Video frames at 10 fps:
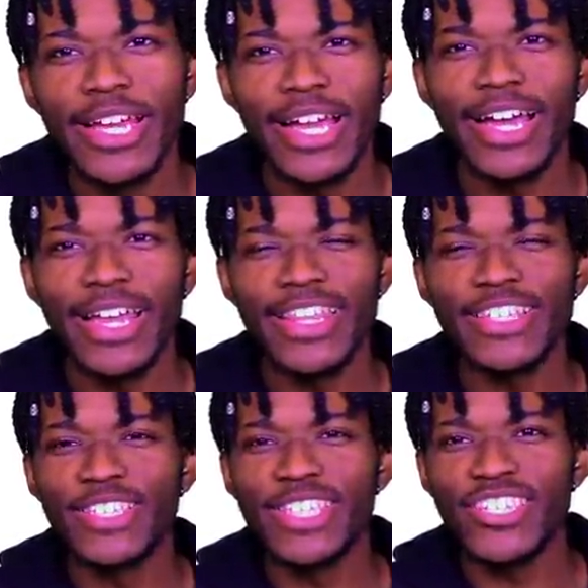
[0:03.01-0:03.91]
Uh,
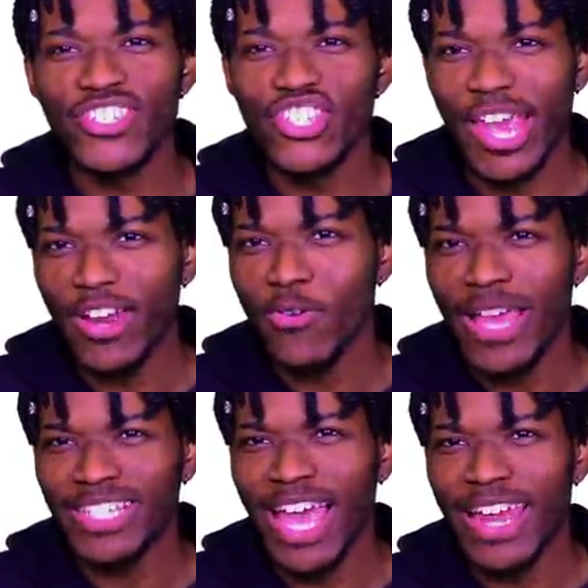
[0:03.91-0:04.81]
this this channel
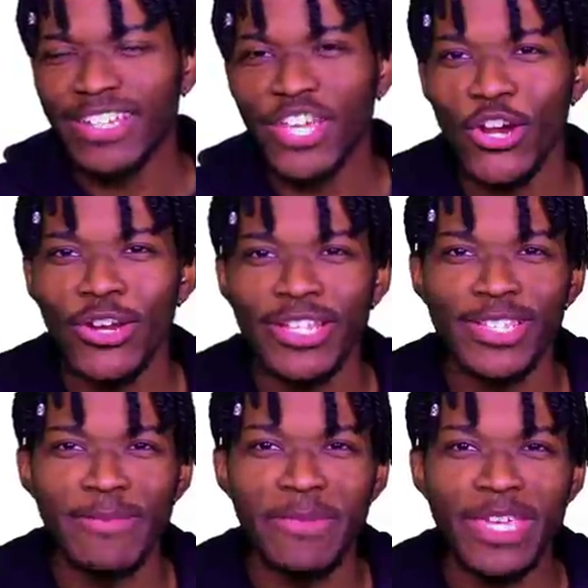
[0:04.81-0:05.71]
has kind of turned
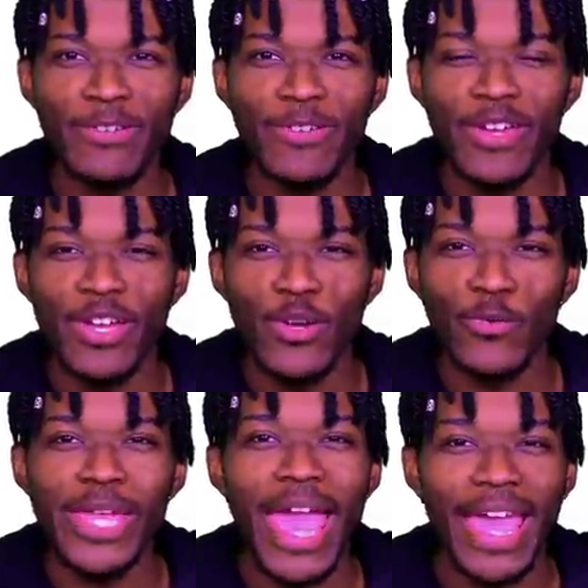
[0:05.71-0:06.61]
into me
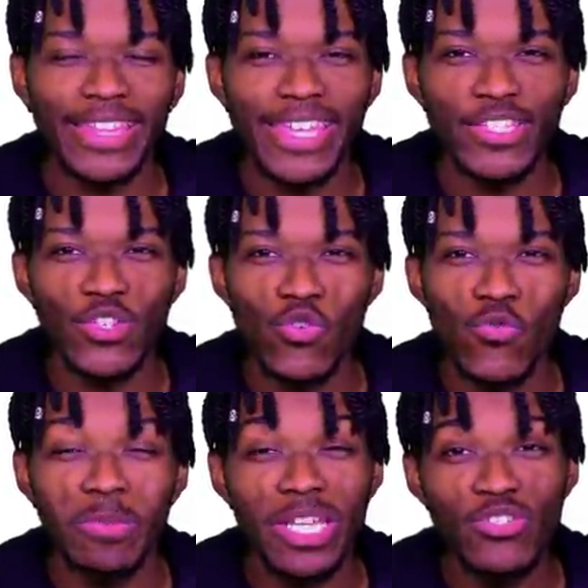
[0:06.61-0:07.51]
reacting to
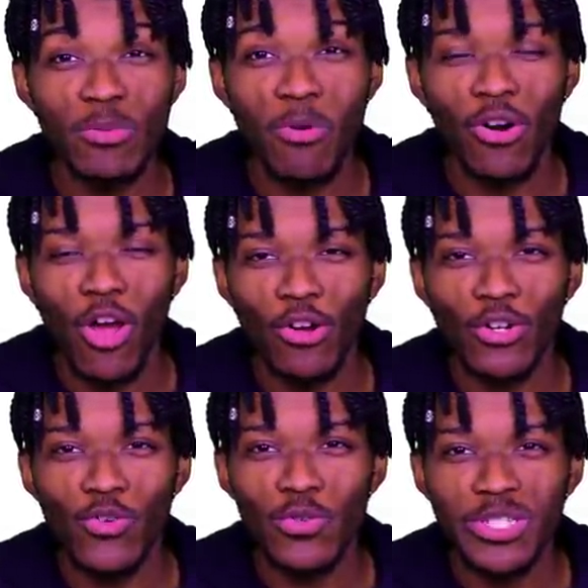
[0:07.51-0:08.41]
Bleacher Report
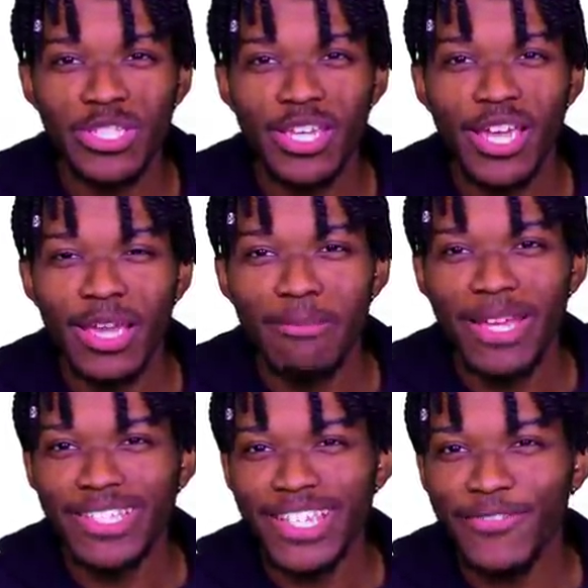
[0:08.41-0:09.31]
articles
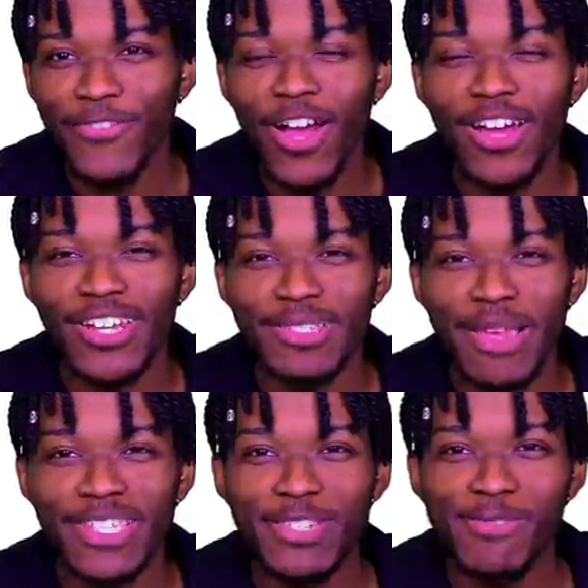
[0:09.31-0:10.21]
because that's fun,
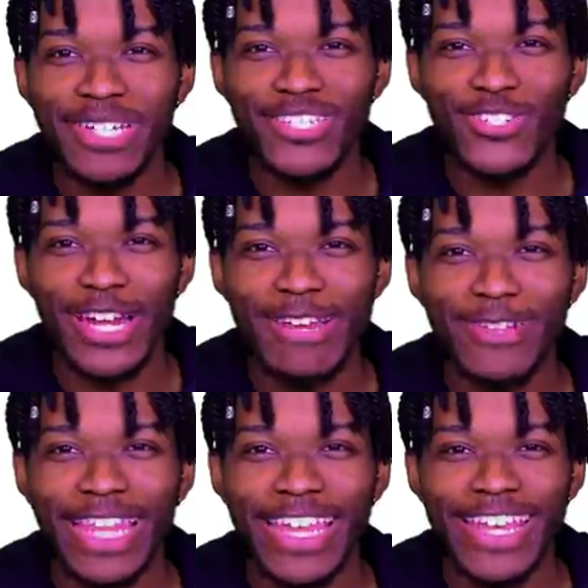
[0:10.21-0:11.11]
especially when it's trade
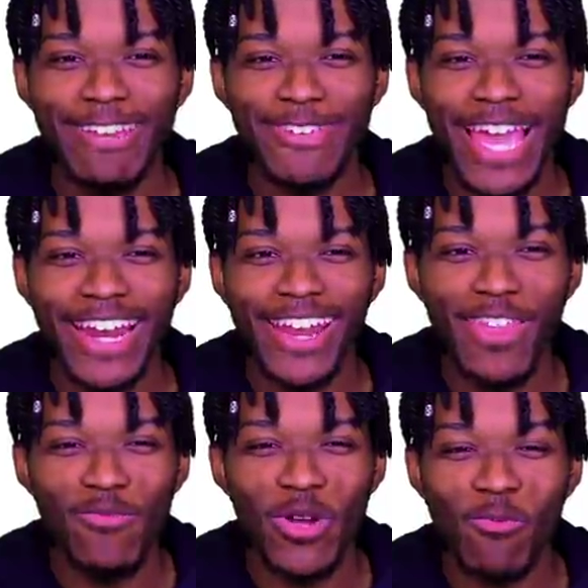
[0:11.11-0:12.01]
related. And we got
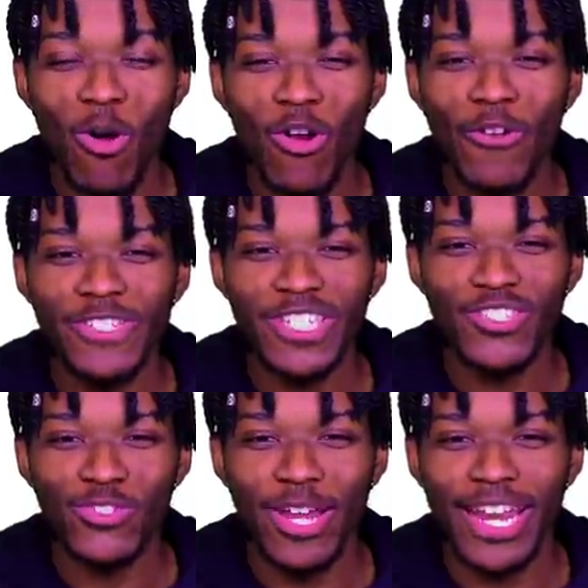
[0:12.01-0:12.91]
another one, one off season
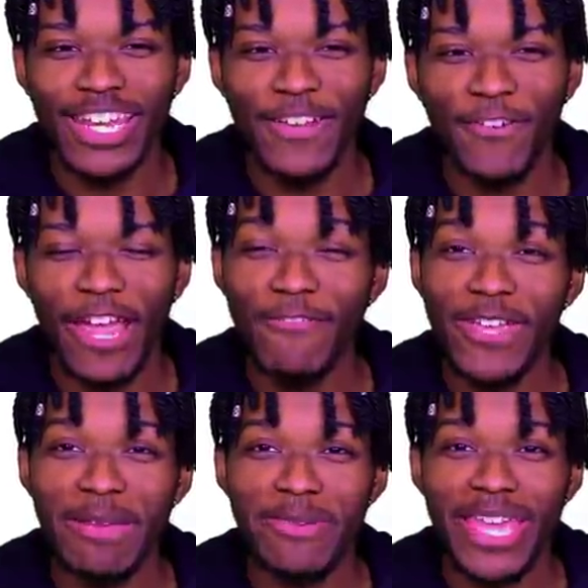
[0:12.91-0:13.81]
trade I did for every
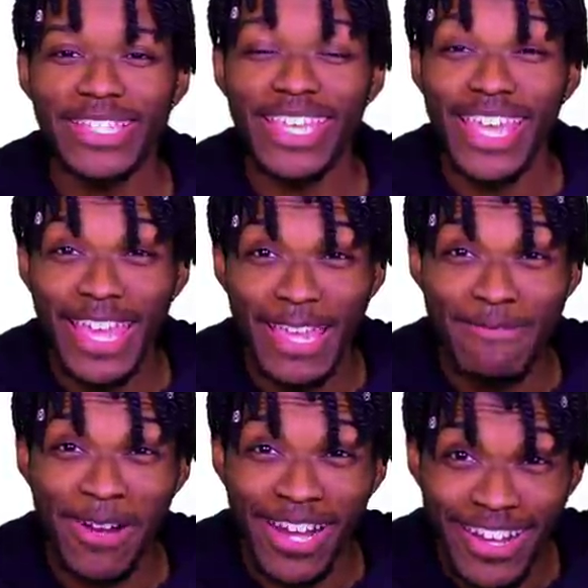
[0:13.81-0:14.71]
NBA team,
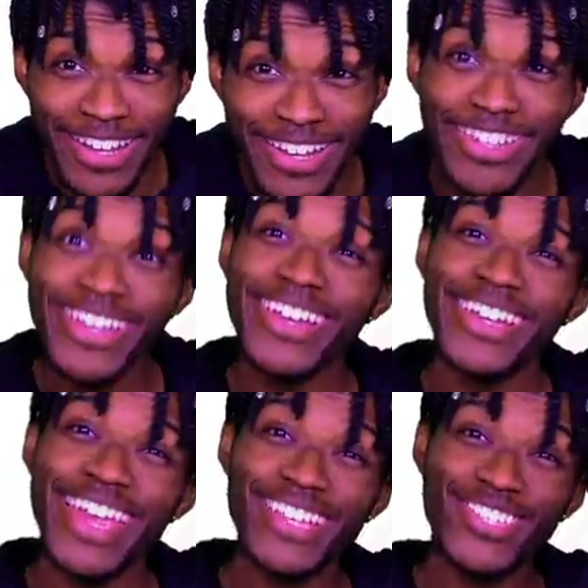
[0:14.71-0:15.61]
huh?
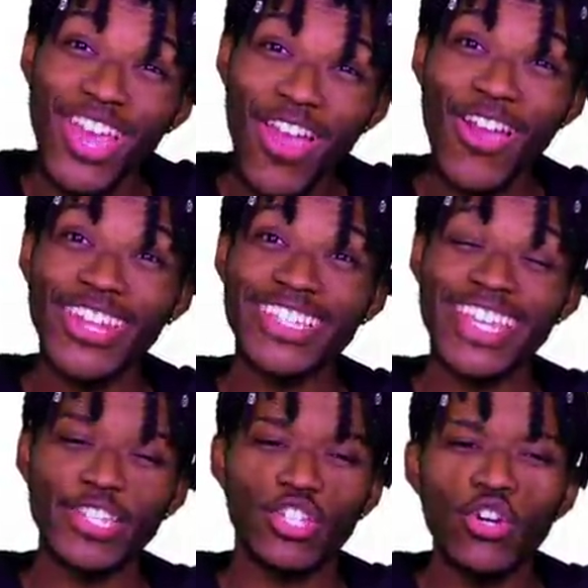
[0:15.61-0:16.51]
Yes, sir. Let's get
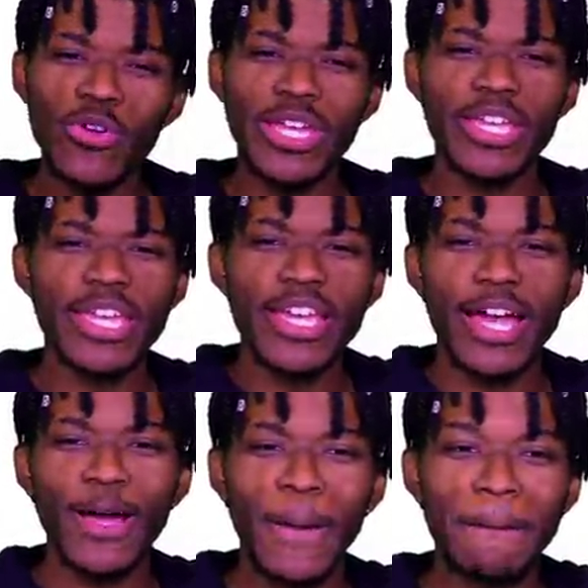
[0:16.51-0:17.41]
it to it.
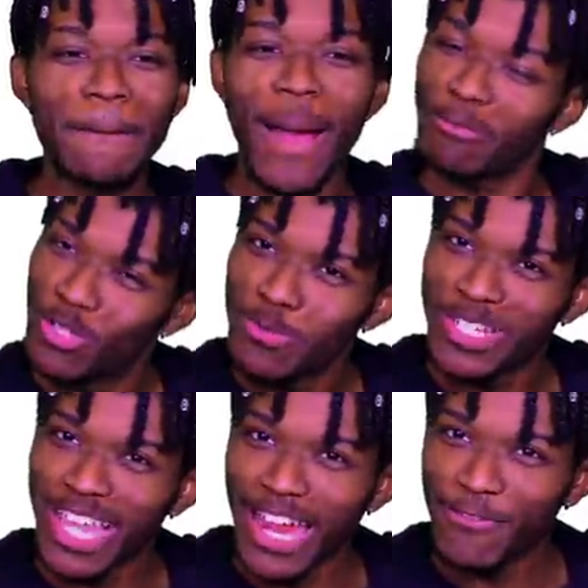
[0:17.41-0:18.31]
Um, I'm super
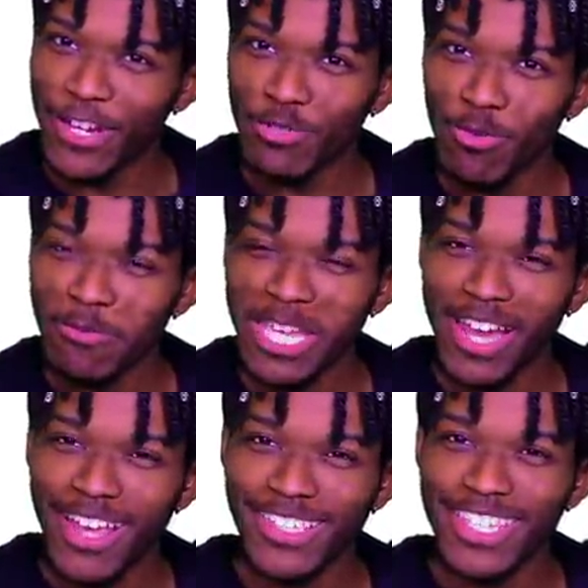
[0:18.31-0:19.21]
excited for this one
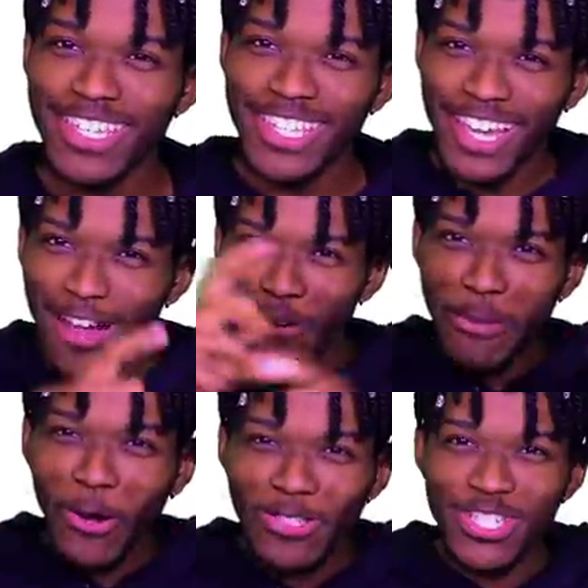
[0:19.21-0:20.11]
because the the cover
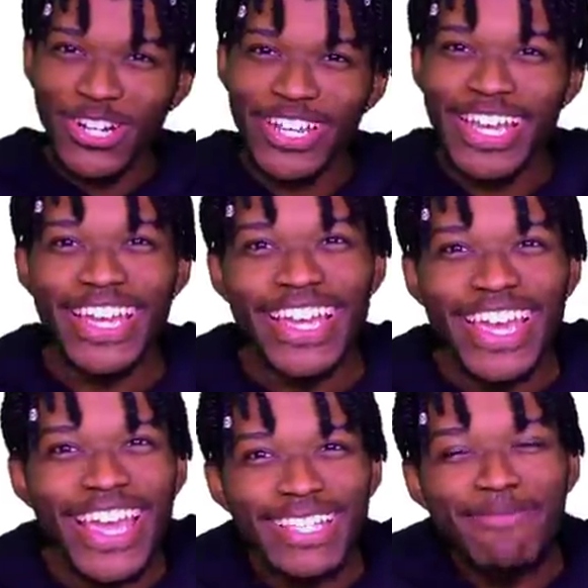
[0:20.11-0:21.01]
poster
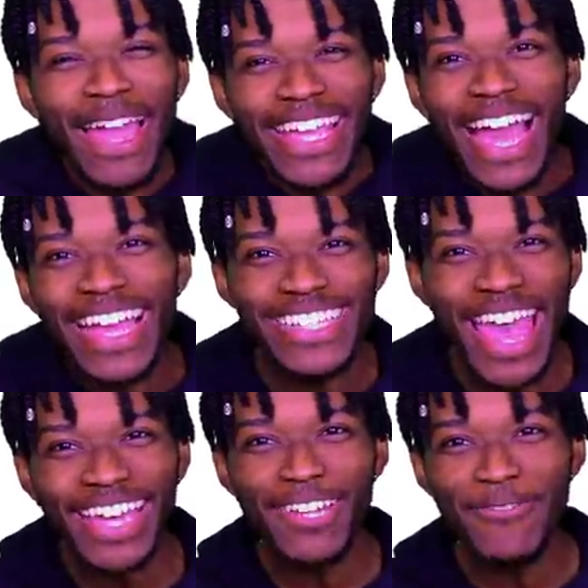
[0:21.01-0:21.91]
is my guy
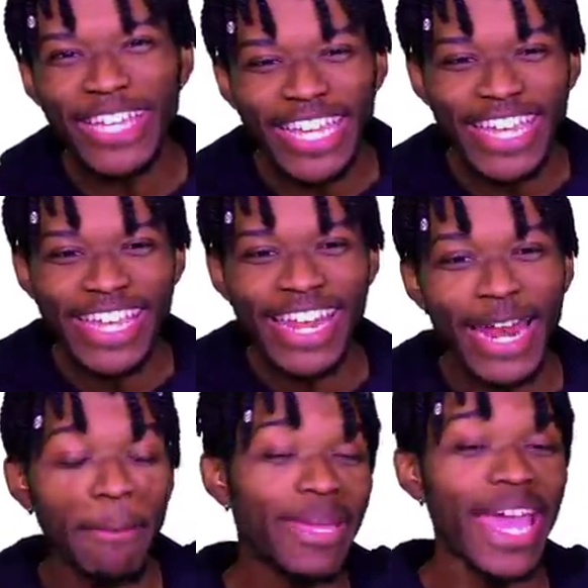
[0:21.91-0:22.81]
Zach LaVine, and
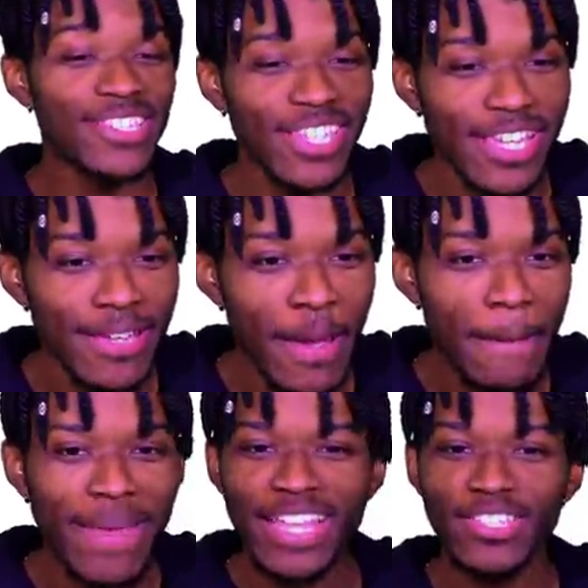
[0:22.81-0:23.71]
I'm guessing
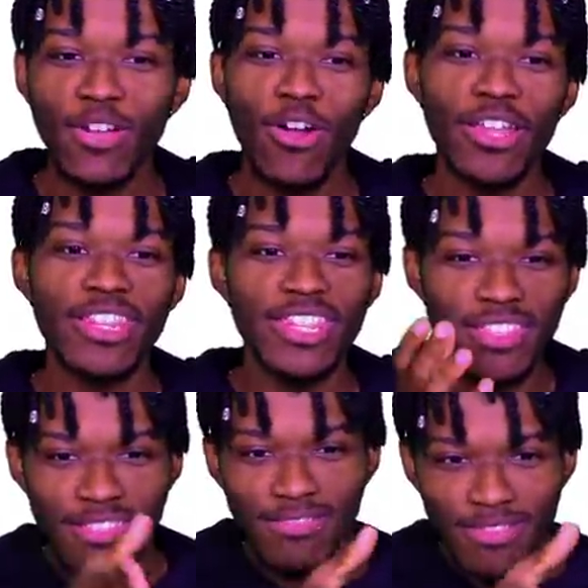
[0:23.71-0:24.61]
based on the
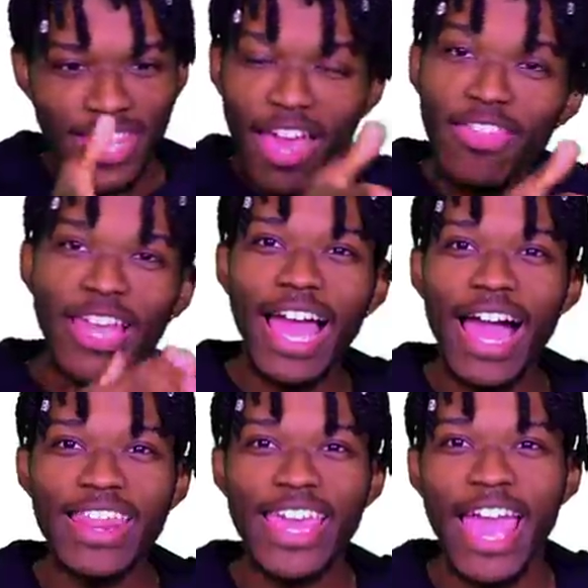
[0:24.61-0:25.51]
the other
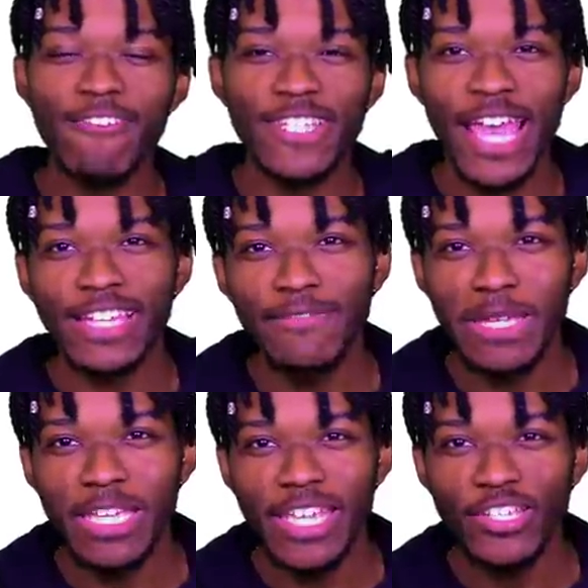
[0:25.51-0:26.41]
guy, they have Zach
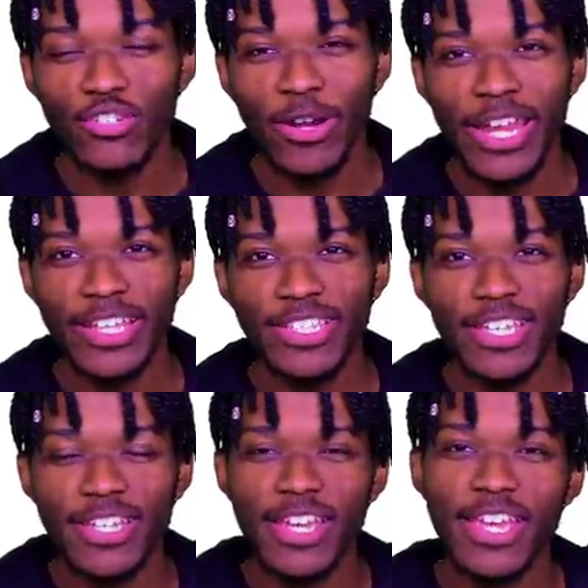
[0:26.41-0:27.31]
LaVine getting traded
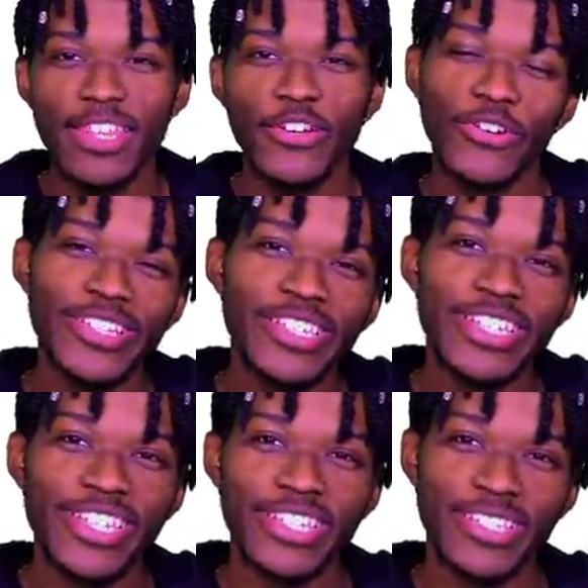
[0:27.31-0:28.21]
to the
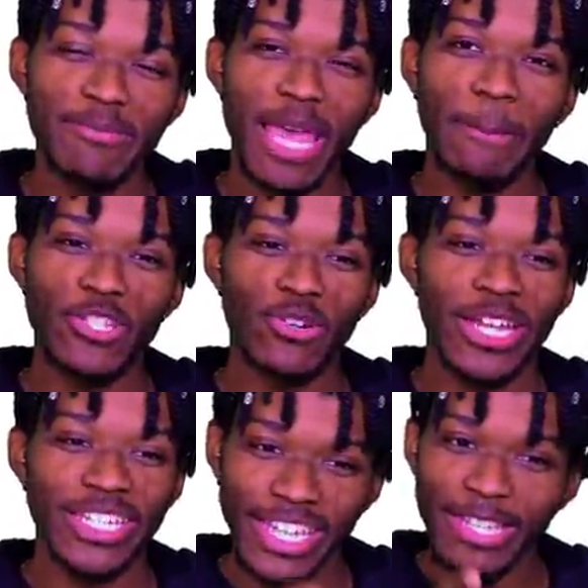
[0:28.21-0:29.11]
Grizzlies in some type of
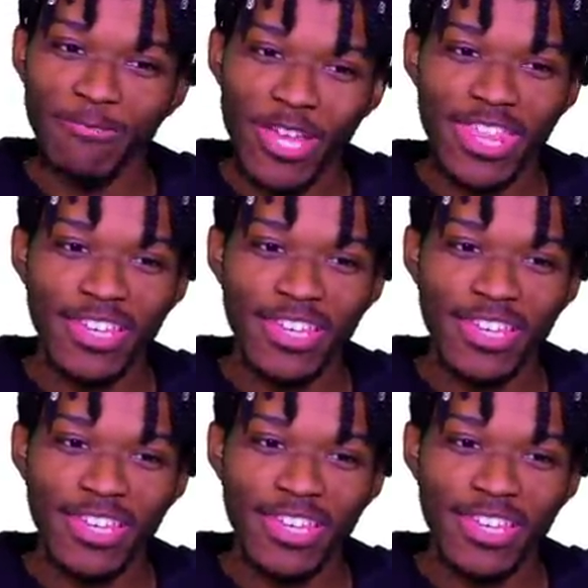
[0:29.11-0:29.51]
trade, dealing with